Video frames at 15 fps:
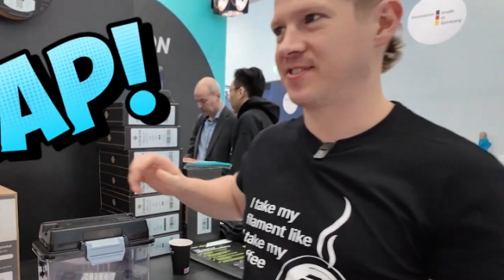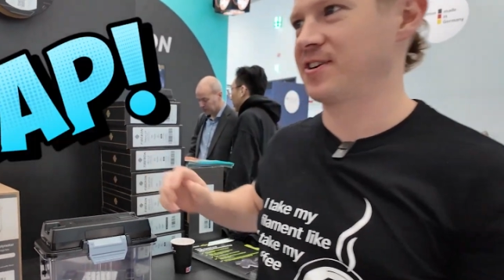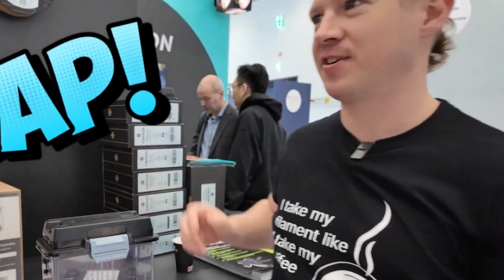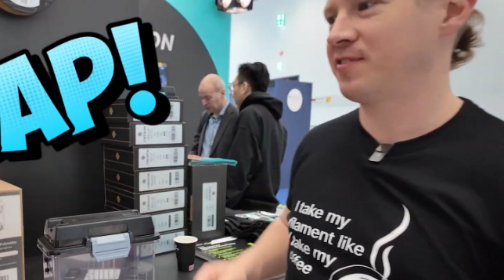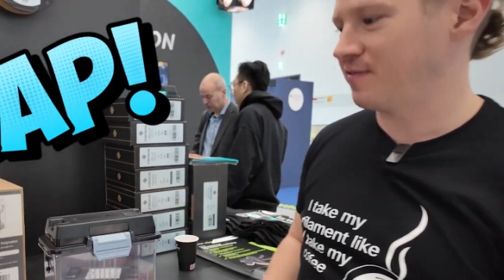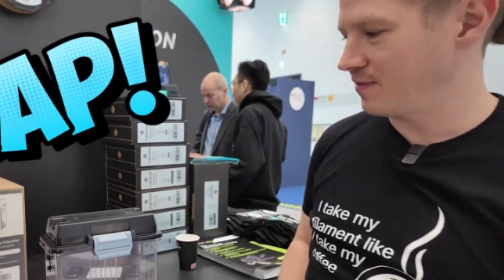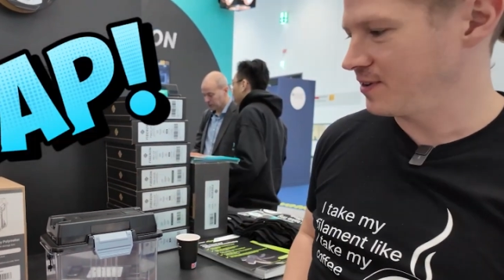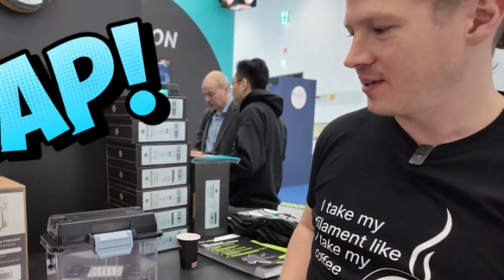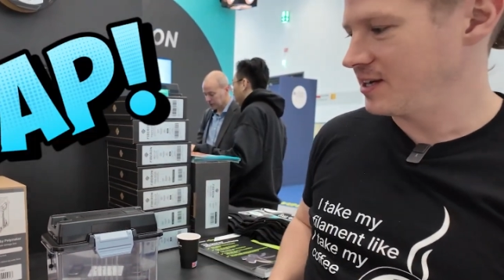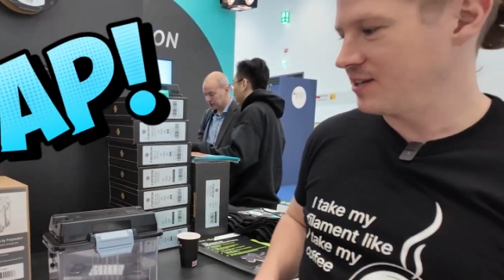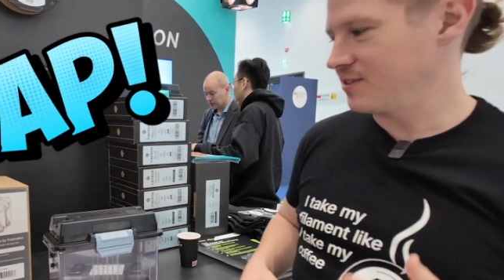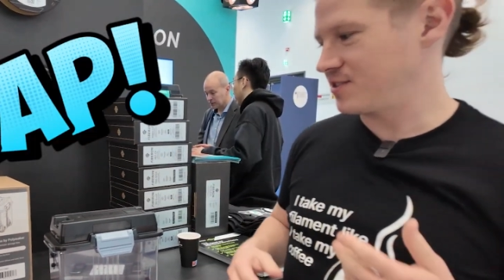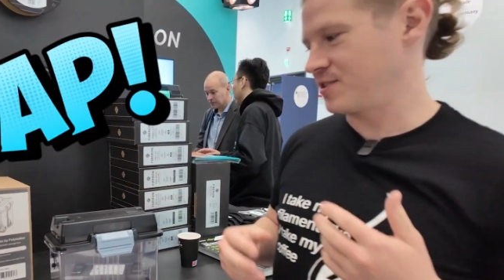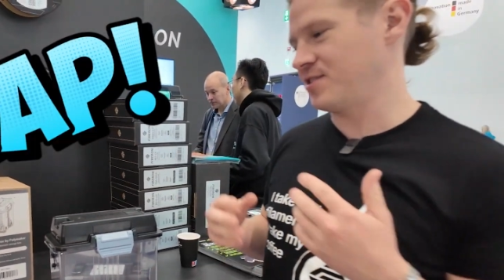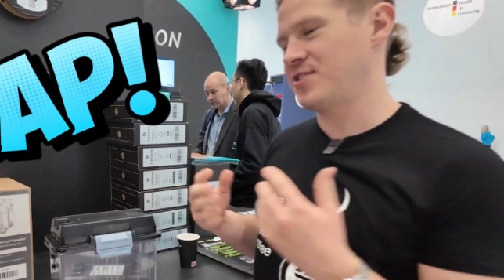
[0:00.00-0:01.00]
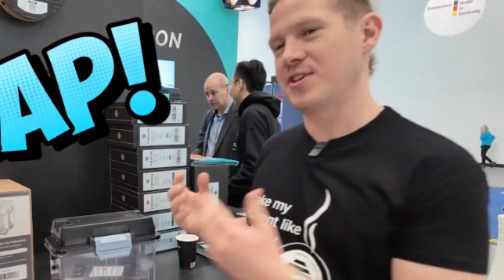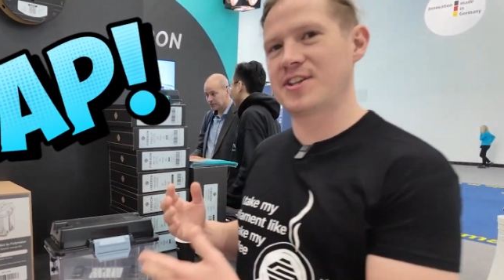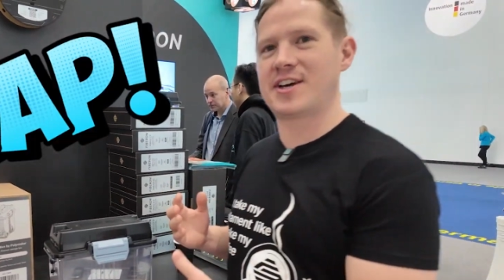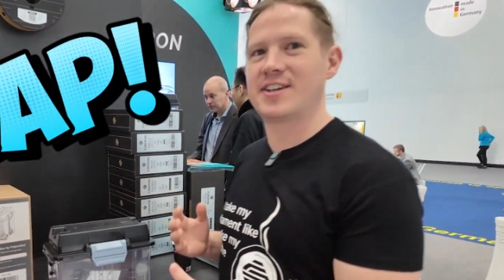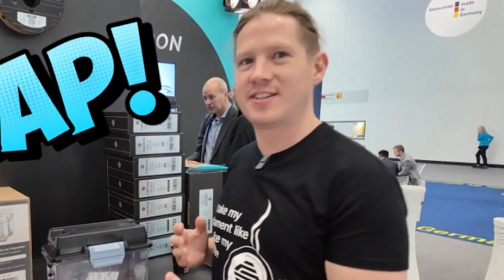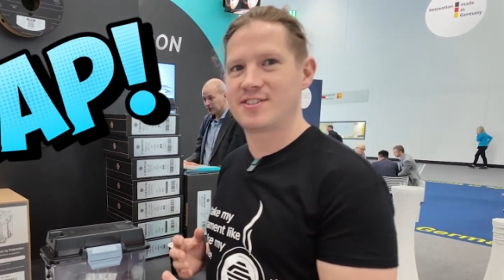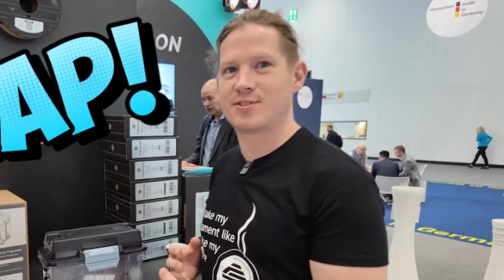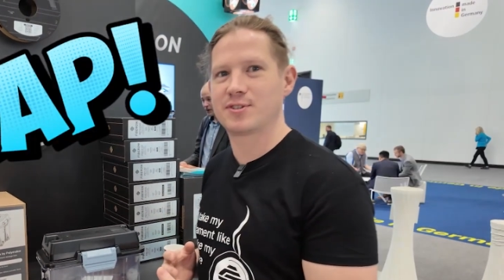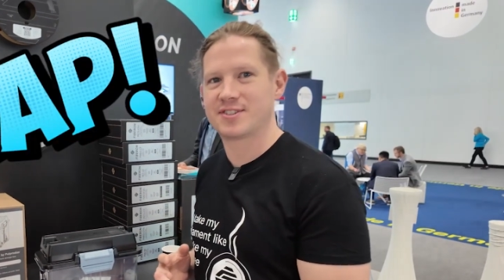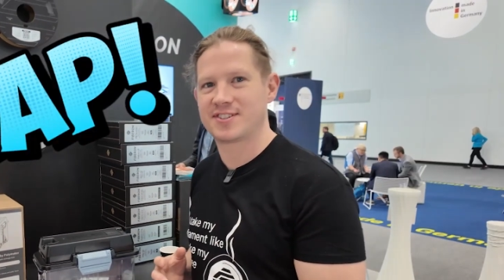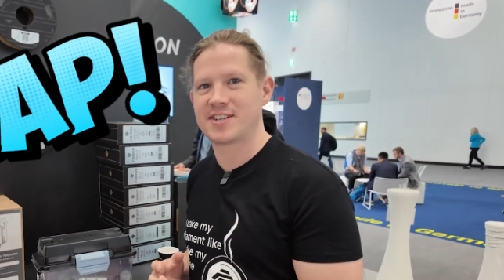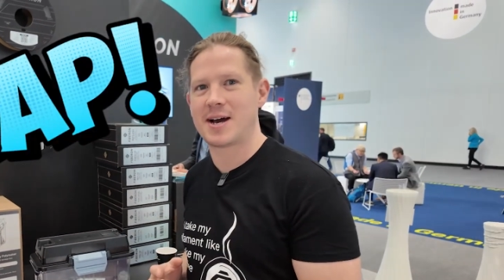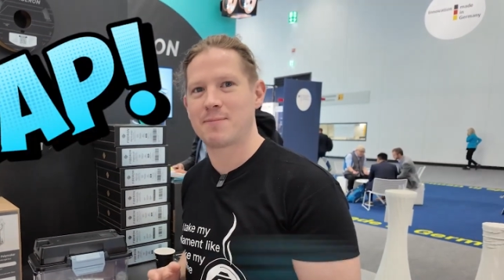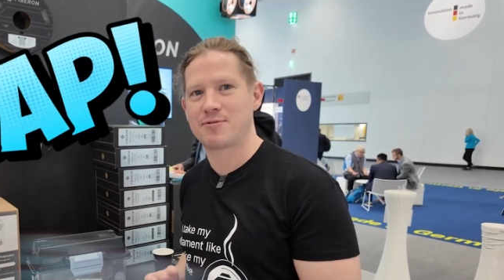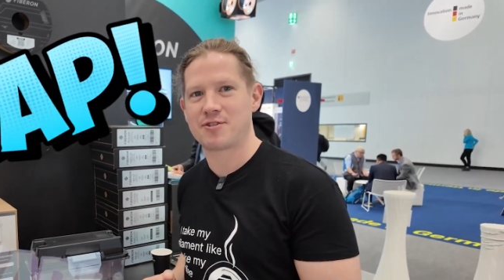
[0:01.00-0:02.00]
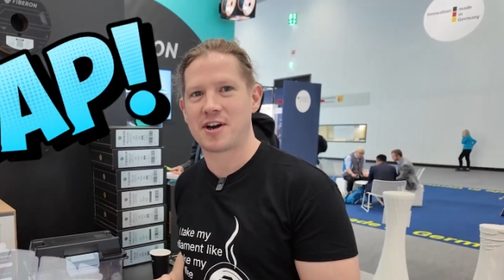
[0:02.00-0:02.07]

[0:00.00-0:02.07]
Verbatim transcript: So to turn that into a snap